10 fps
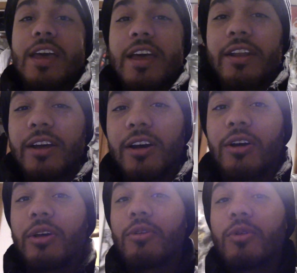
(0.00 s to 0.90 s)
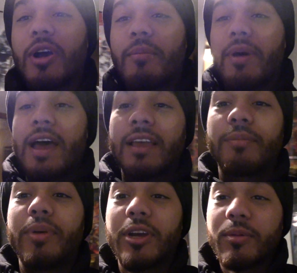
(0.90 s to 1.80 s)
and uh, then we'll come
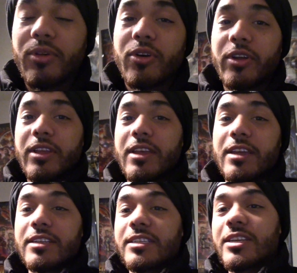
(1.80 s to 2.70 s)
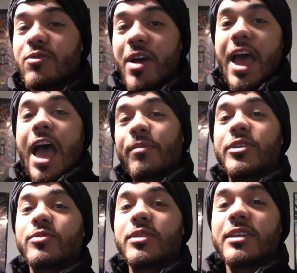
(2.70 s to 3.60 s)
back, pick up the hoodie, and see what
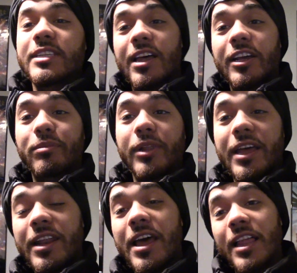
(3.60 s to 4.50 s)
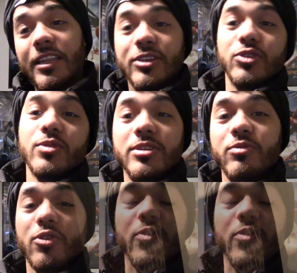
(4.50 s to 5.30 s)
happens with it. Sound like a plan? Let's do this real